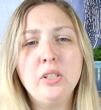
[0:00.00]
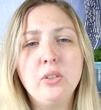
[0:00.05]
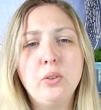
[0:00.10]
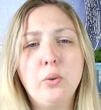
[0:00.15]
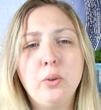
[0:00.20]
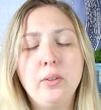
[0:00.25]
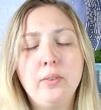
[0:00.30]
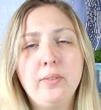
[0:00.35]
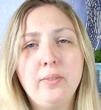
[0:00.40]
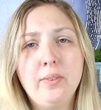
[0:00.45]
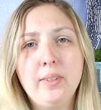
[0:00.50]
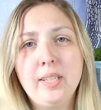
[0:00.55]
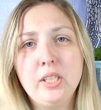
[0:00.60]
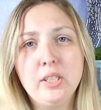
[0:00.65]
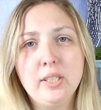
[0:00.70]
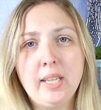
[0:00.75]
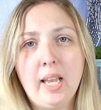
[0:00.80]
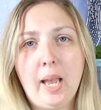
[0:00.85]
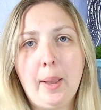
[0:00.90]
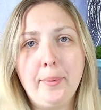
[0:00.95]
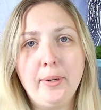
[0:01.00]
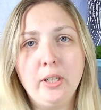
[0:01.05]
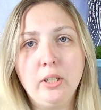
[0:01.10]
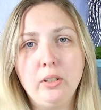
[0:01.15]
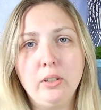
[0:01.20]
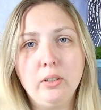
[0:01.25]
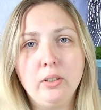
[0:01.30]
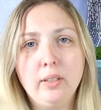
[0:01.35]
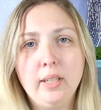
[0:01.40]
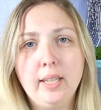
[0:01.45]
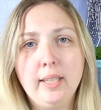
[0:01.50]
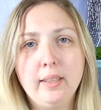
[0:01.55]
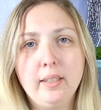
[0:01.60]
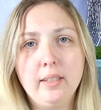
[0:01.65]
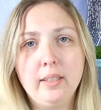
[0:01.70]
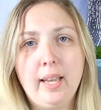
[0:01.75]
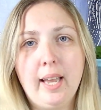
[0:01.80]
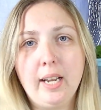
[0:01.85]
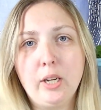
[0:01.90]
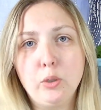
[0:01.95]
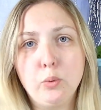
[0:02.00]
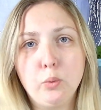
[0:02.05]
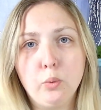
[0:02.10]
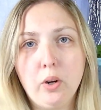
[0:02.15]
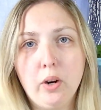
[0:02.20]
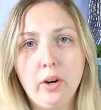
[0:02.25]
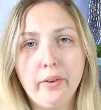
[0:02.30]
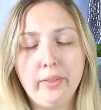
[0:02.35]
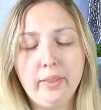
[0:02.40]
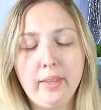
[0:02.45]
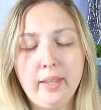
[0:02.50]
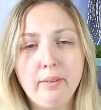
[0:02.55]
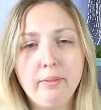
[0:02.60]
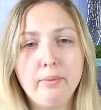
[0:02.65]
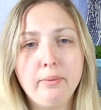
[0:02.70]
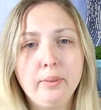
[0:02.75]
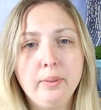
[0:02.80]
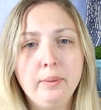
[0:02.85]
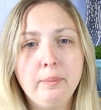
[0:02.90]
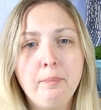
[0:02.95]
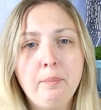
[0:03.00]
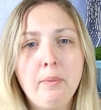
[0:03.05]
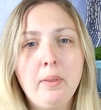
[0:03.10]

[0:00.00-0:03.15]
or if he just happened to look like the actual car thief.